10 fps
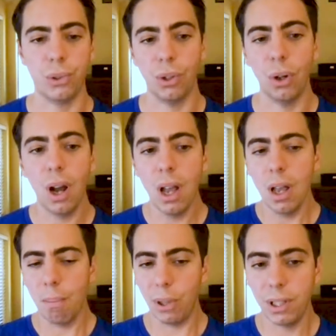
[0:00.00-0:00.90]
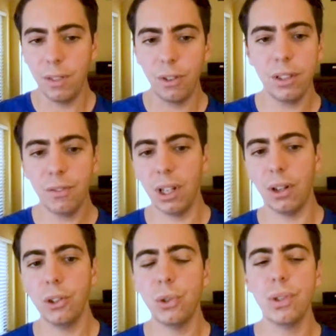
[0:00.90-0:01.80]
So, but even if they're
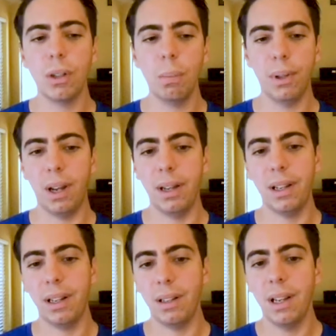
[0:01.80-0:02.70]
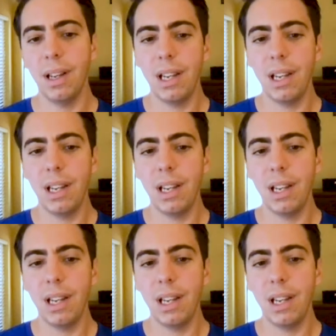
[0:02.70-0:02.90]
not using apply and